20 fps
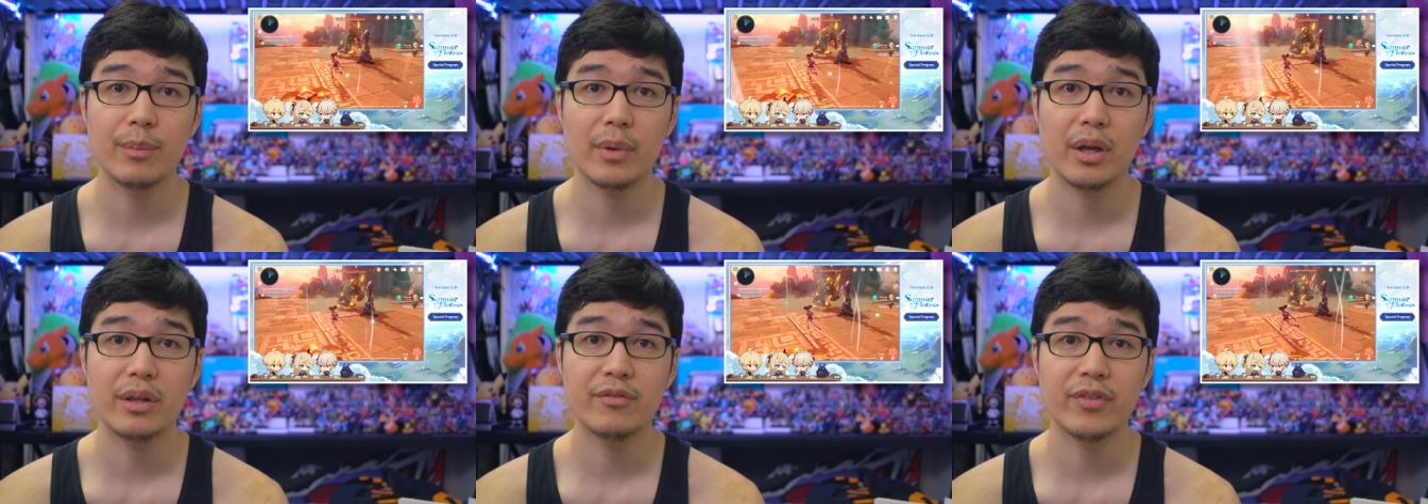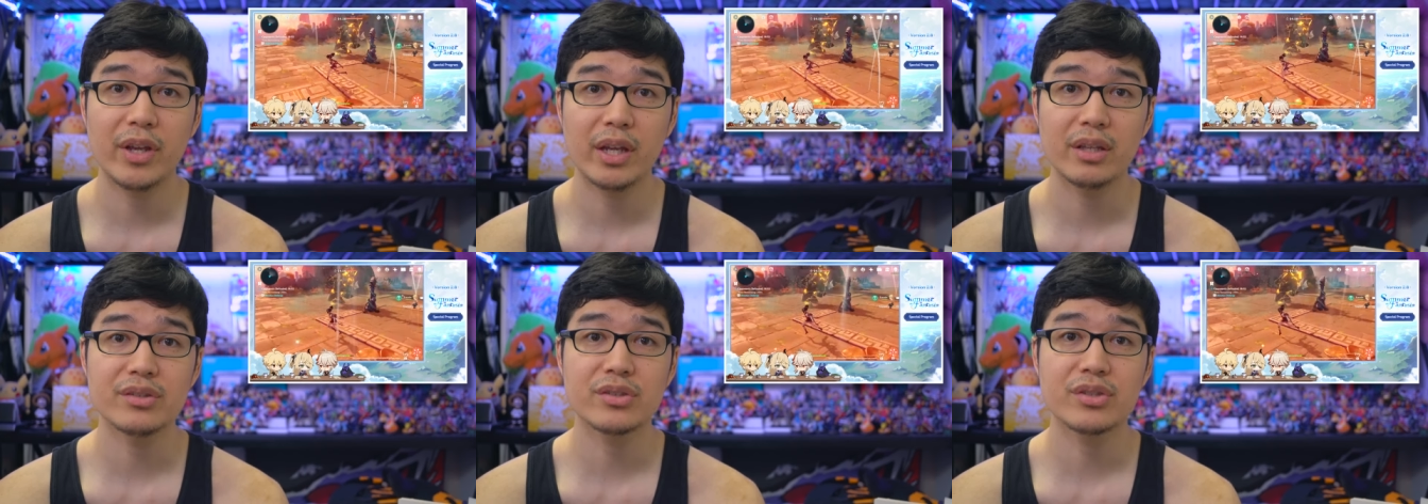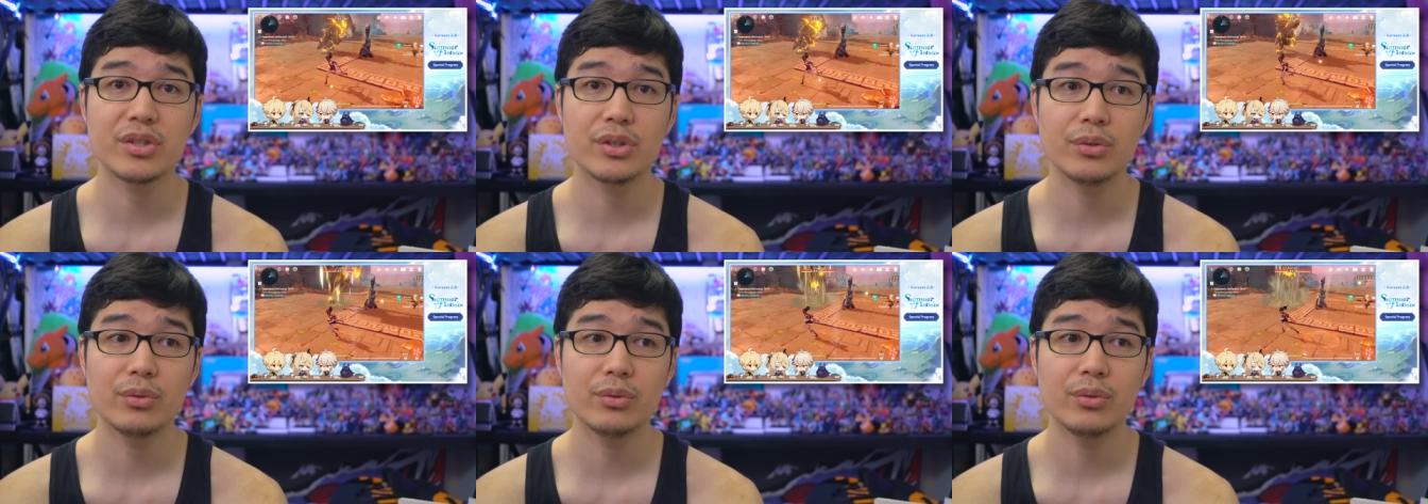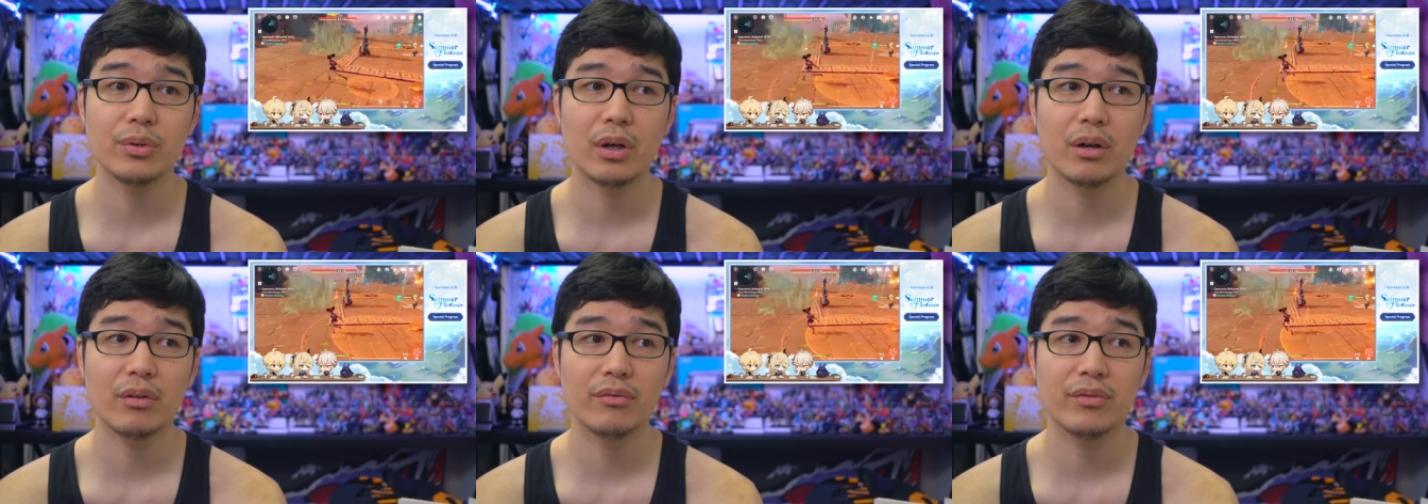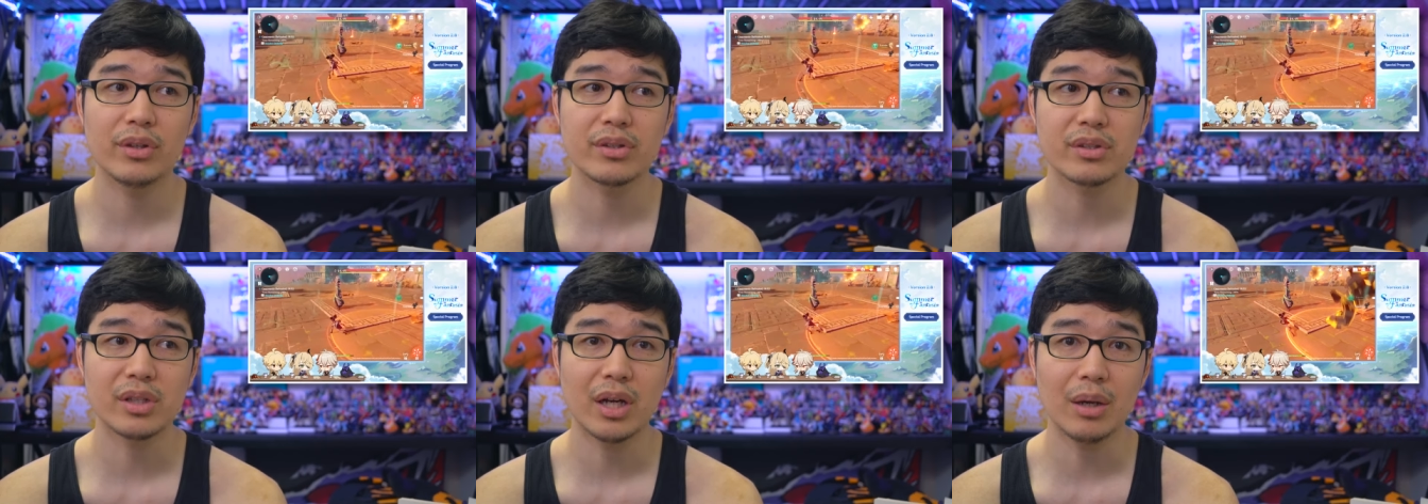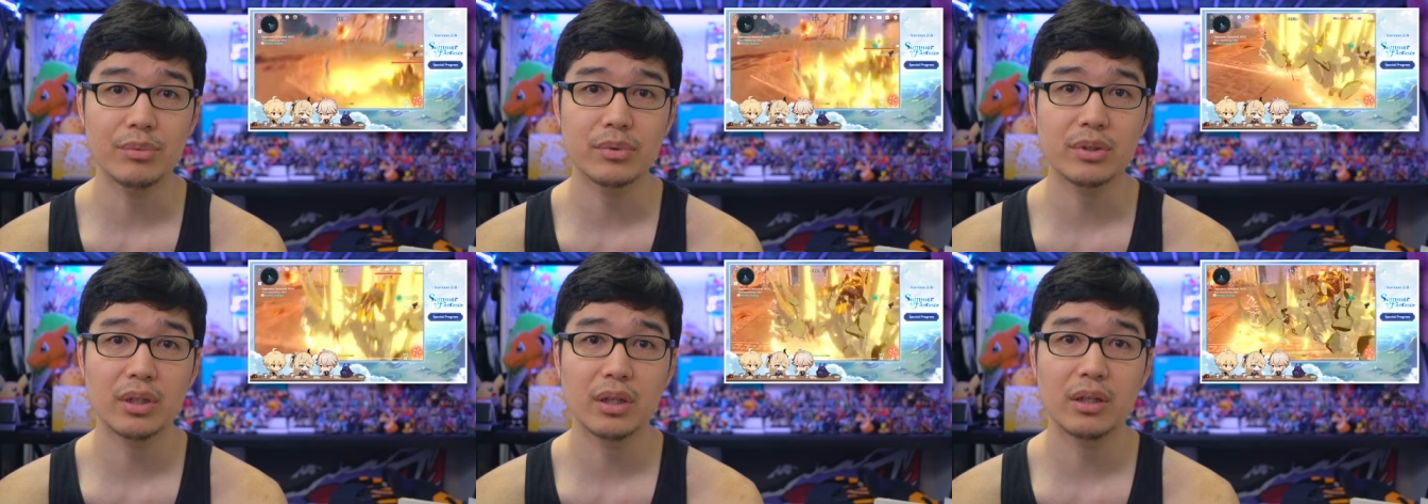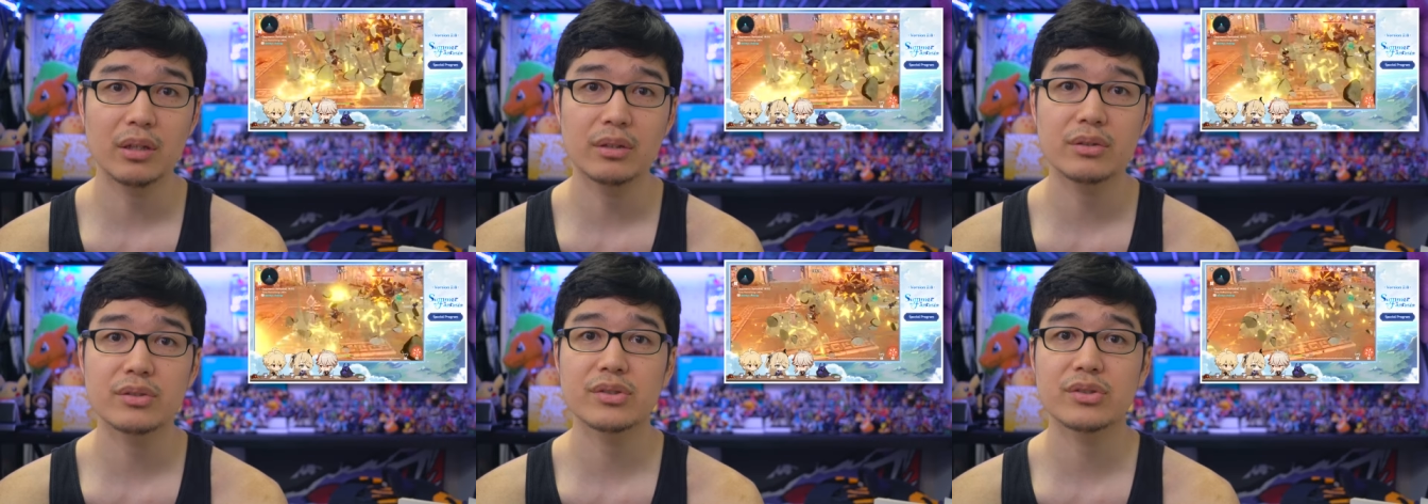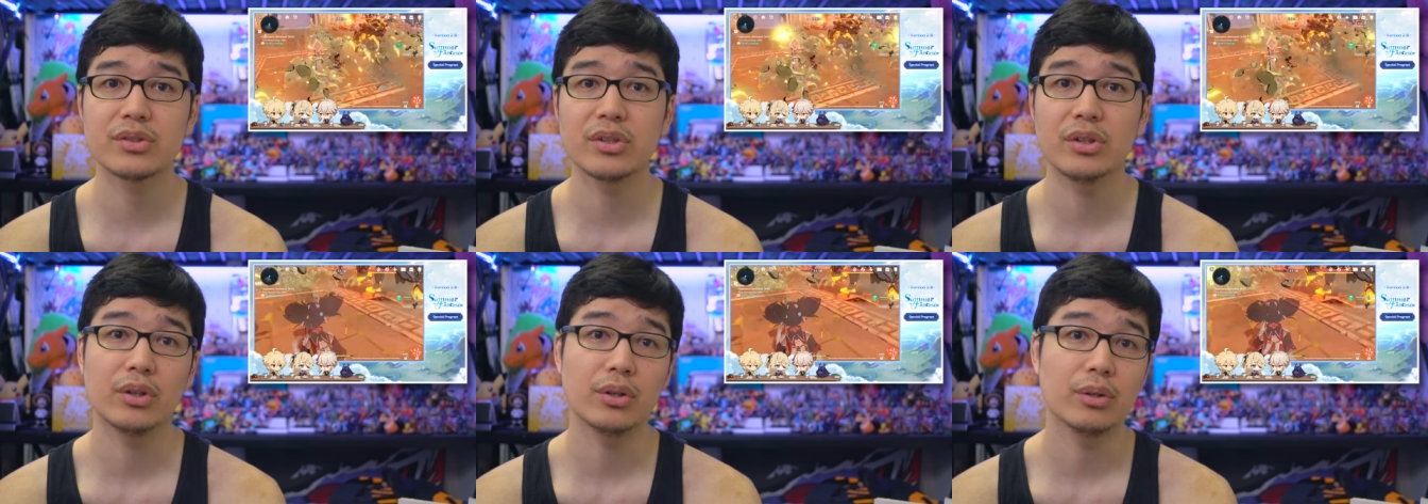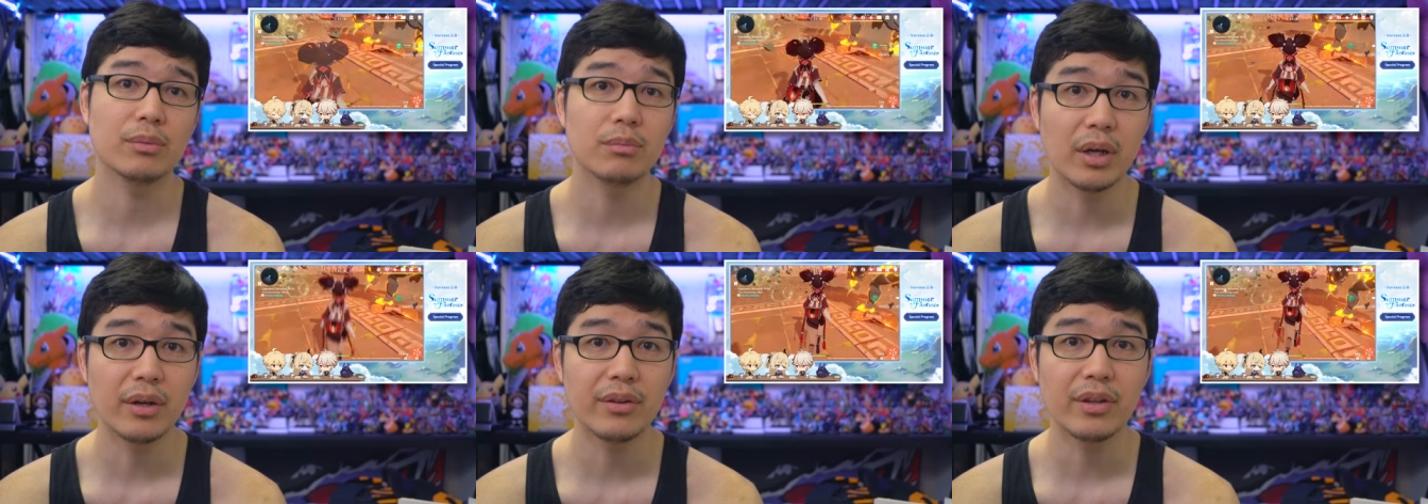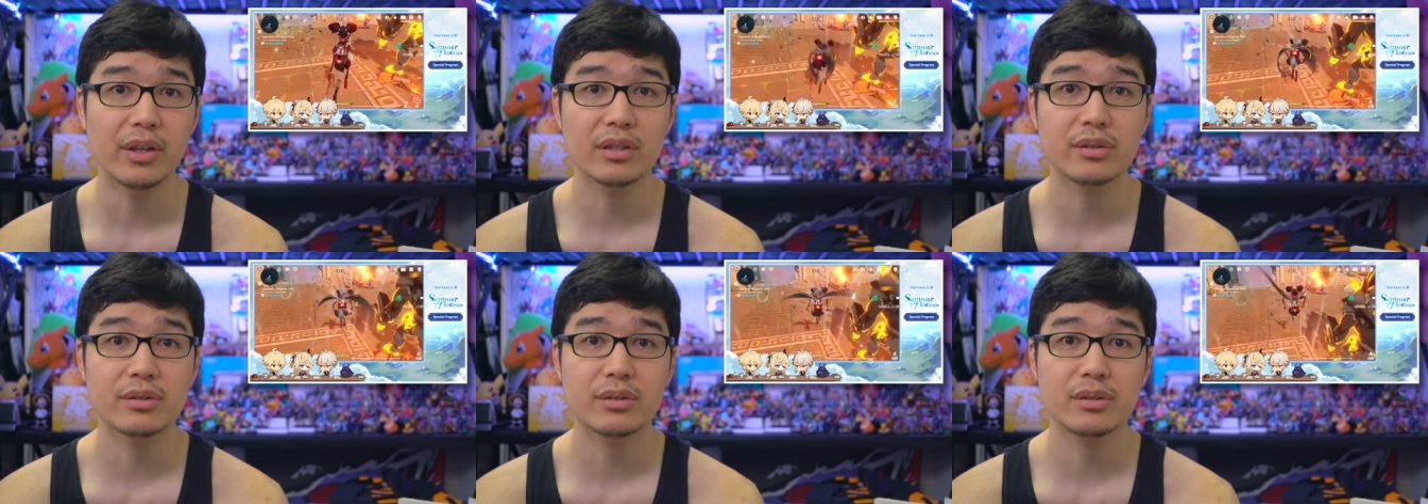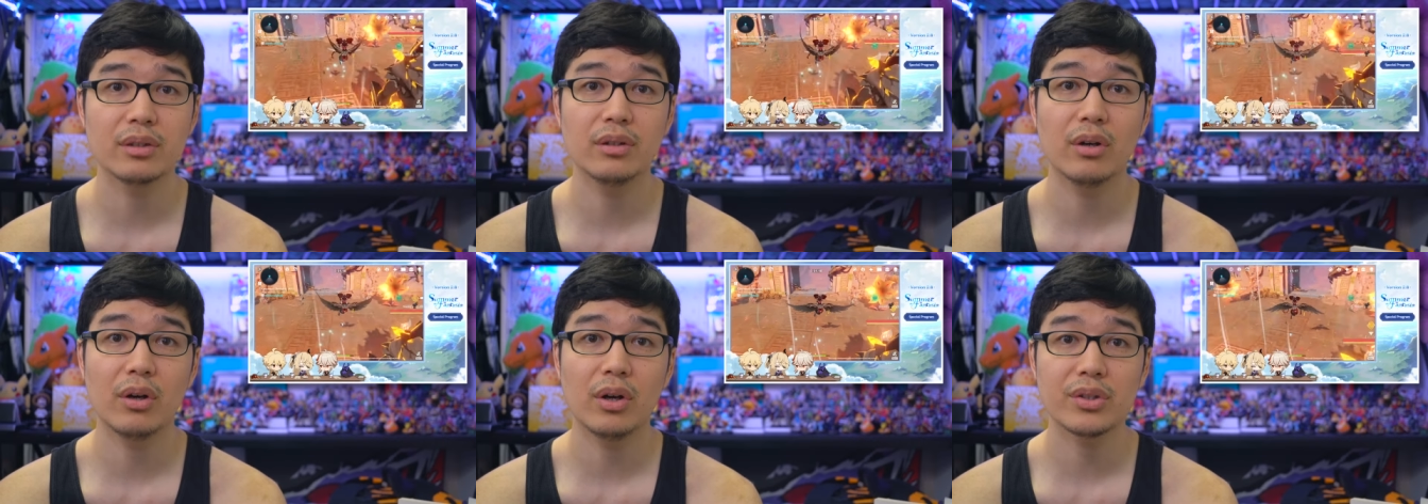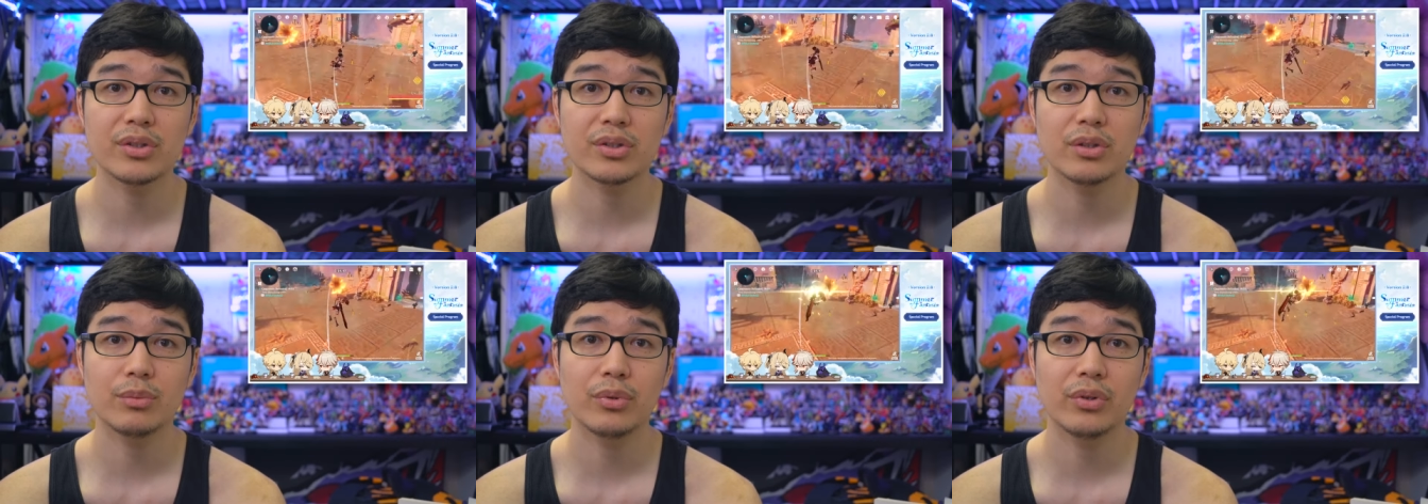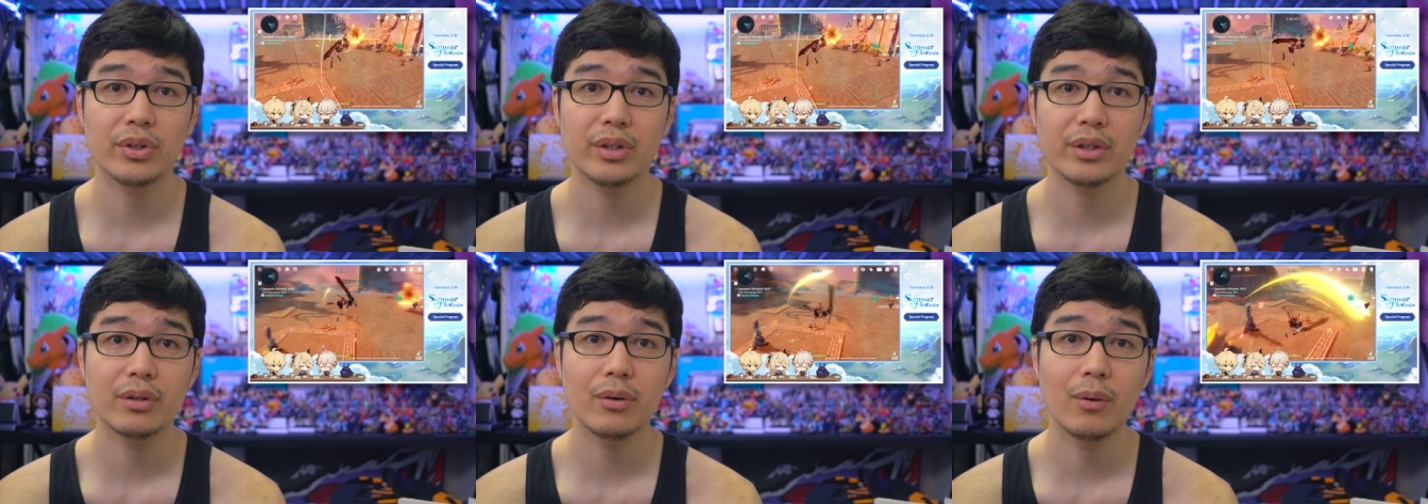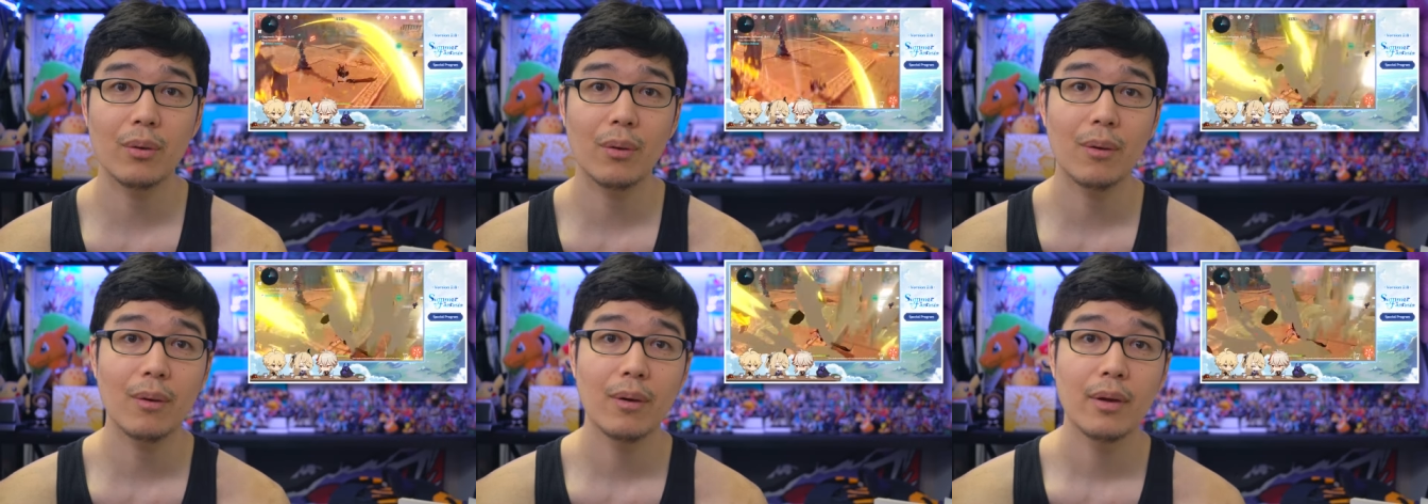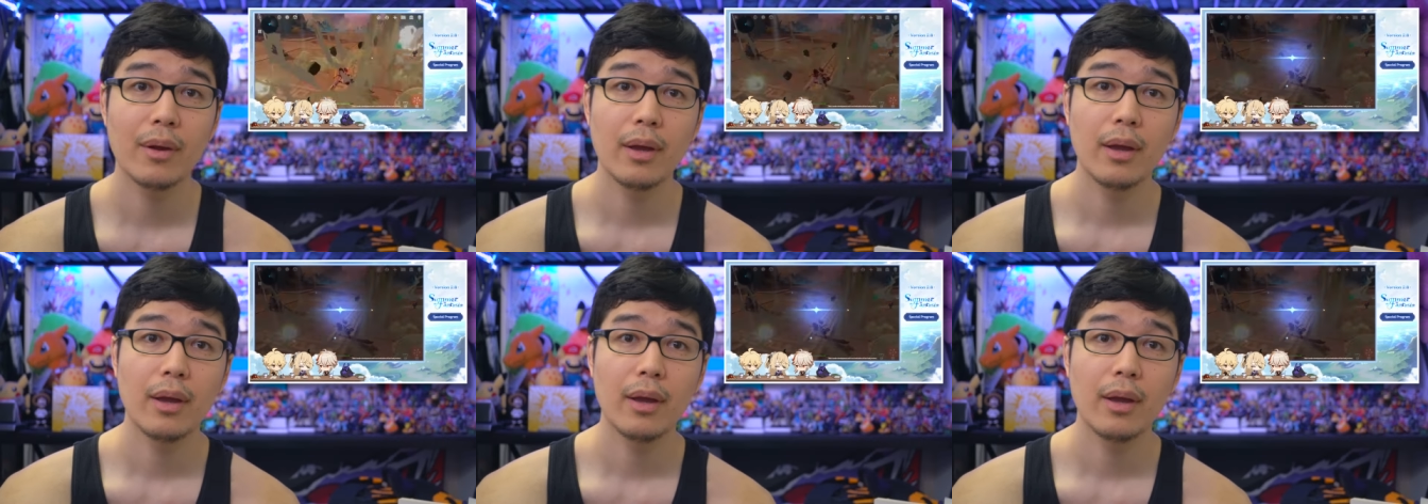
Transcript: in phase two of this update, so I think it's also pretty cool